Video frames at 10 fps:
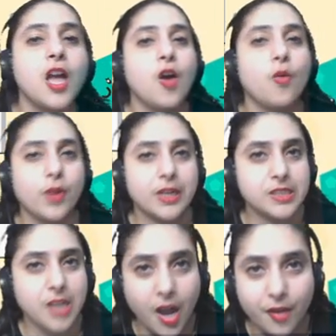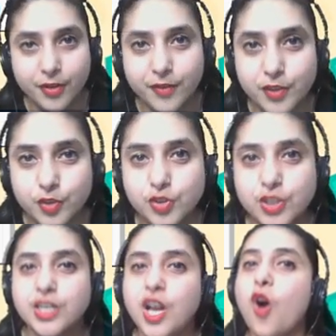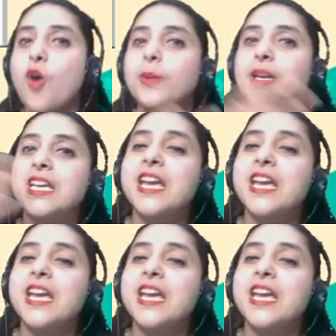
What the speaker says: What is half revolution? How many